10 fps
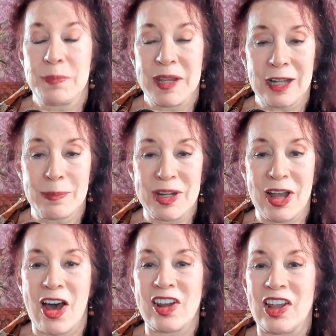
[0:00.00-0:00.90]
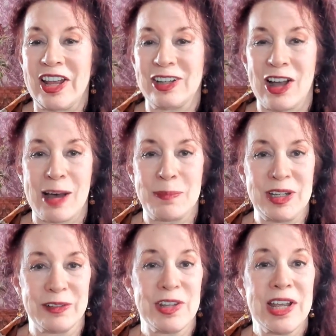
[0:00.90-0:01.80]
pick up an online
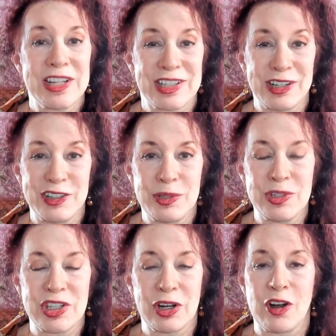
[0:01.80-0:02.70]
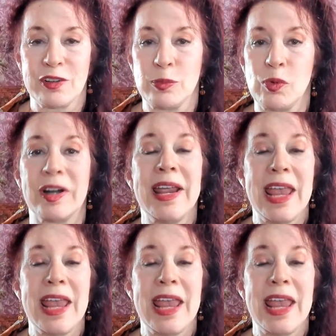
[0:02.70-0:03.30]
copy of Sun Tzu's The Art of War,